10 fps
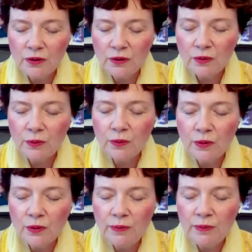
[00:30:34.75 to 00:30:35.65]
and with
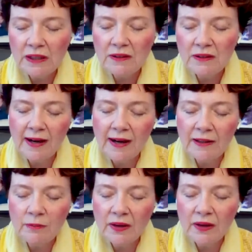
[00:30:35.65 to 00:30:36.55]
Ruby
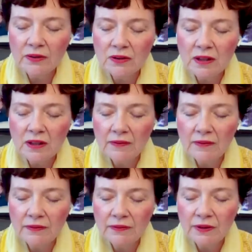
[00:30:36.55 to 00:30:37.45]
Divine Mother's
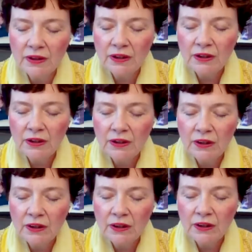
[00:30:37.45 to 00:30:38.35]
love
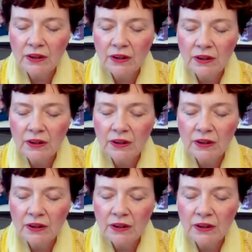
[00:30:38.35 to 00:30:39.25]
so that you
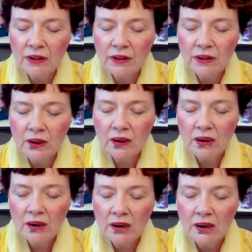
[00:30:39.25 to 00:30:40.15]
feel safe
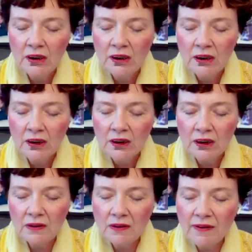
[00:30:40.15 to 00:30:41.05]

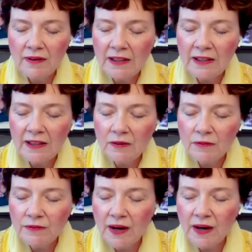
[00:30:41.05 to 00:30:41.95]
and Divine
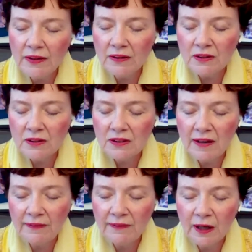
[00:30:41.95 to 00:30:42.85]
Father
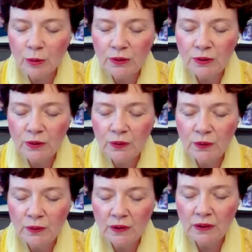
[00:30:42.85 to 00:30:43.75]
Sapphire
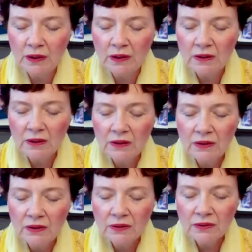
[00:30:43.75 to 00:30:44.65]
Blue
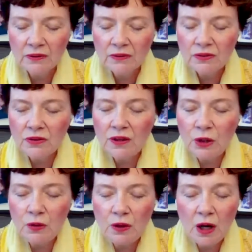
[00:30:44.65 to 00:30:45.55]
so that
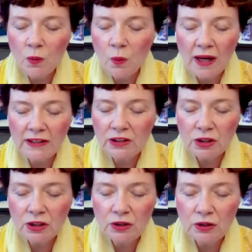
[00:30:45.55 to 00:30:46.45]
you know what
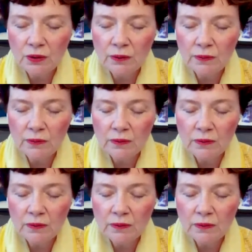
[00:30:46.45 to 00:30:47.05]
to do.